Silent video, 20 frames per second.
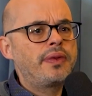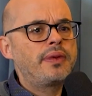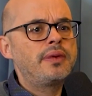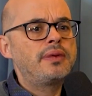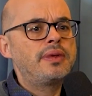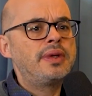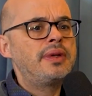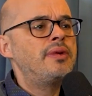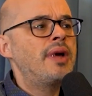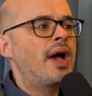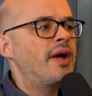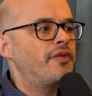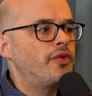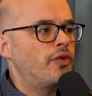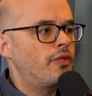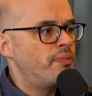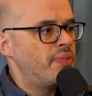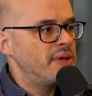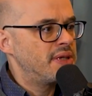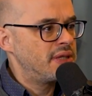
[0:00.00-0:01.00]
you have
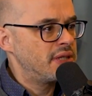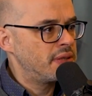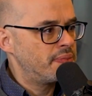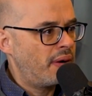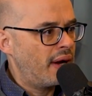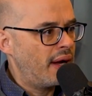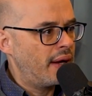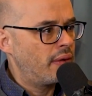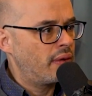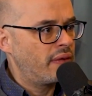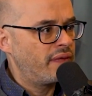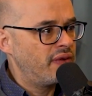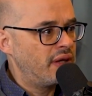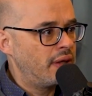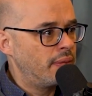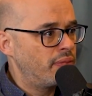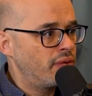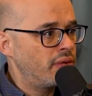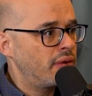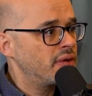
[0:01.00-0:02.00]
no business buying our
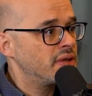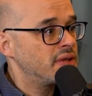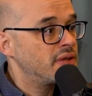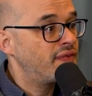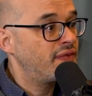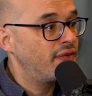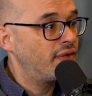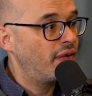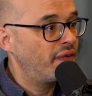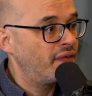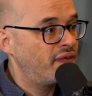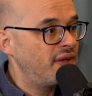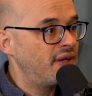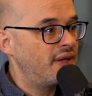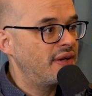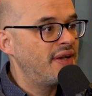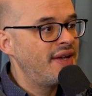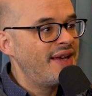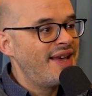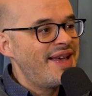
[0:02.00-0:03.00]
vegan burgers if you're not
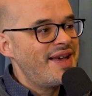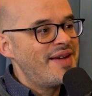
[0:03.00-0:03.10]
vegan.